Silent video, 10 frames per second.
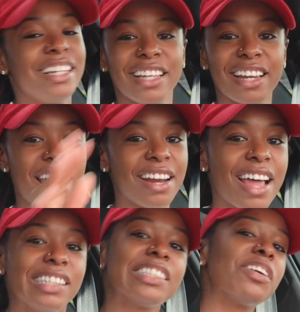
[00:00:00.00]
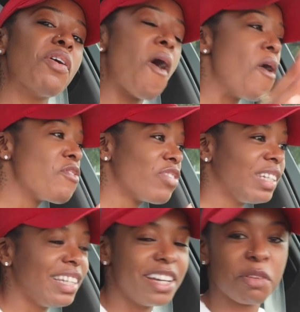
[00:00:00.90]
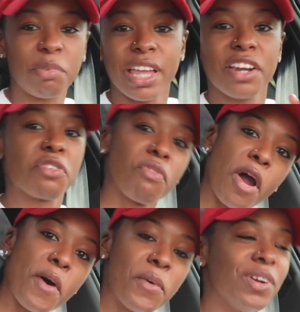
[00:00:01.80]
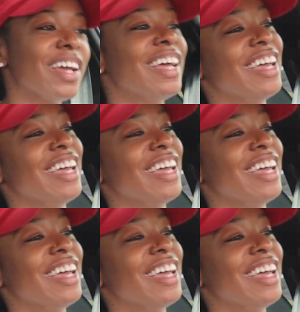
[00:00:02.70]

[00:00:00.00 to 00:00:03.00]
looking at a nice little overlook, being grown,